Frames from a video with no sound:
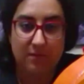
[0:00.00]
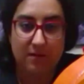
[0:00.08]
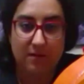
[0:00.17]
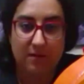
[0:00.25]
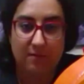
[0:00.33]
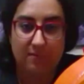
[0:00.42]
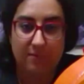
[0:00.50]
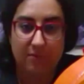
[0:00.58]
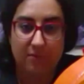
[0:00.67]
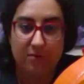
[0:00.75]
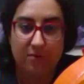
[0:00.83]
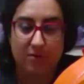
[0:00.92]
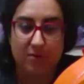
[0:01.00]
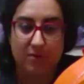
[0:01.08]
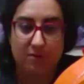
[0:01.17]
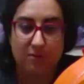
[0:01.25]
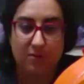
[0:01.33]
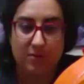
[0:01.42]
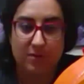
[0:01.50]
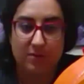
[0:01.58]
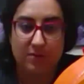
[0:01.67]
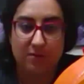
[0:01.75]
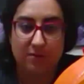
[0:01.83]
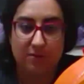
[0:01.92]
You're not going to want to
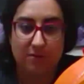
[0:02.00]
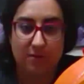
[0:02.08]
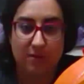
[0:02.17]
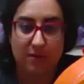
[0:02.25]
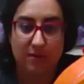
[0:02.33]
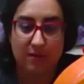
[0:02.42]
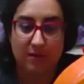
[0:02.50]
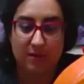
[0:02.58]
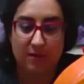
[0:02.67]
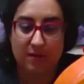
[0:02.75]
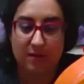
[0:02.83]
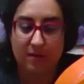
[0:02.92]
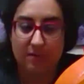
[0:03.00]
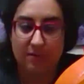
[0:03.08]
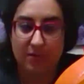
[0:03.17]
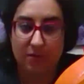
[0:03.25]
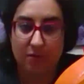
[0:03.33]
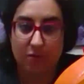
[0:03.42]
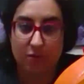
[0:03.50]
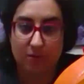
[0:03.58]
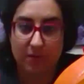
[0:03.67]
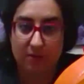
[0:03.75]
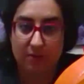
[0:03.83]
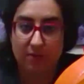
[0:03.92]
do the whole
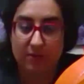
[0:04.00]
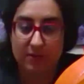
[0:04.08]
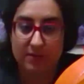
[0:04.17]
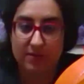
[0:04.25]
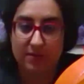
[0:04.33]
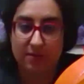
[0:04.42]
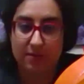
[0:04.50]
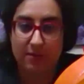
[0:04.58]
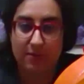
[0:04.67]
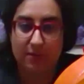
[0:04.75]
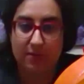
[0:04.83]
mouth itself,